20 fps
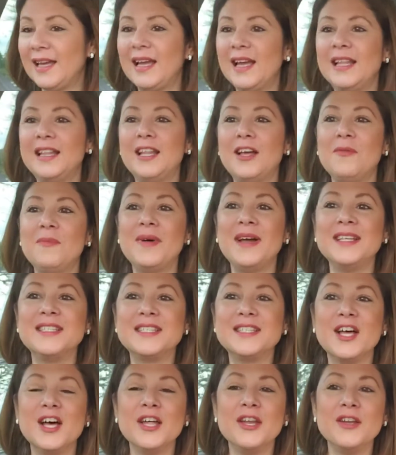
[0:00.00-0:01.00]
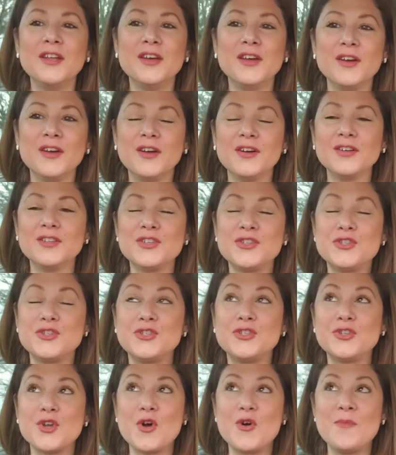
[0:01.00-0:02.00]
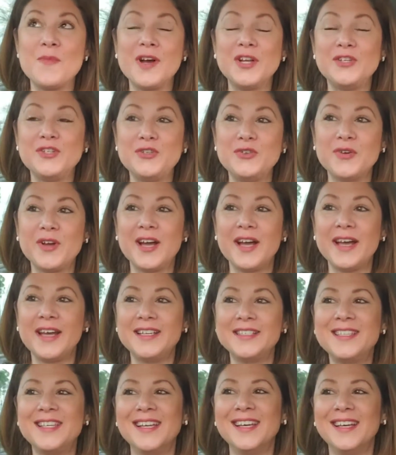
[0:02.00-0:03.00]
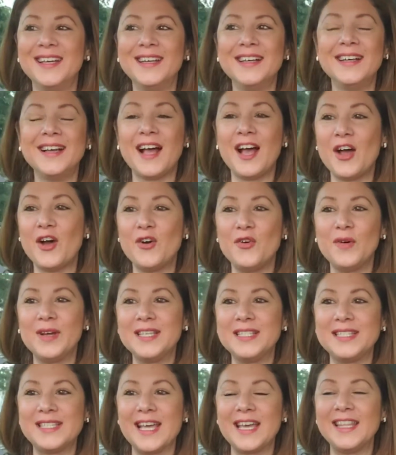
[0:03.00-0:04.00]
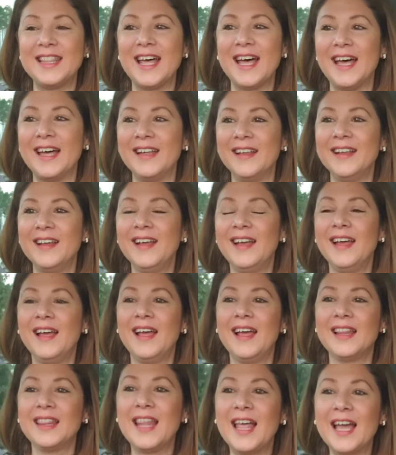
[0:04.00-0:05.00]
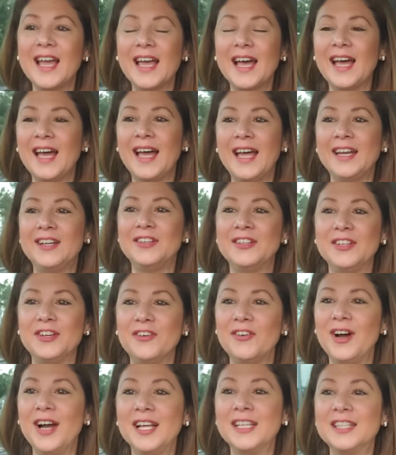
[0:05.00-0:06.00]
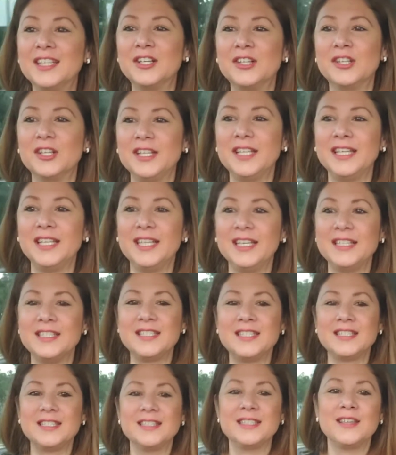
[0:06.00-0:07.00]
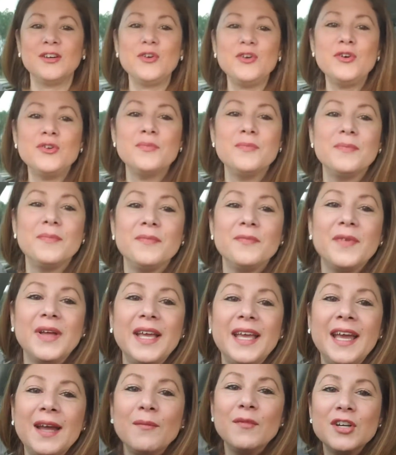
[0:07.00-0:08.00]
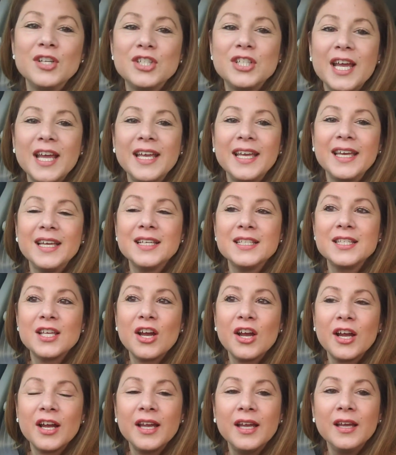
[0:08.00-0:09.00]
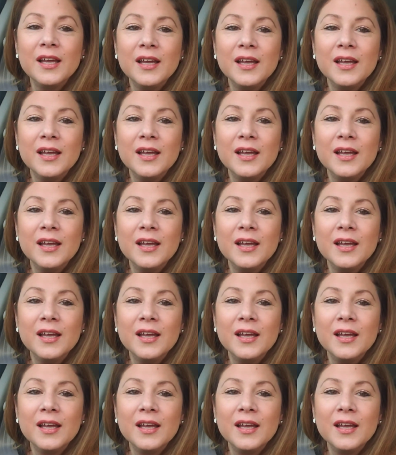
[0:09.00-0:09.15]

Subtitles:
I love my son so much, you guys. I always say that. Like, I don't know. I literally, ooh, my camera is shaking, sorry.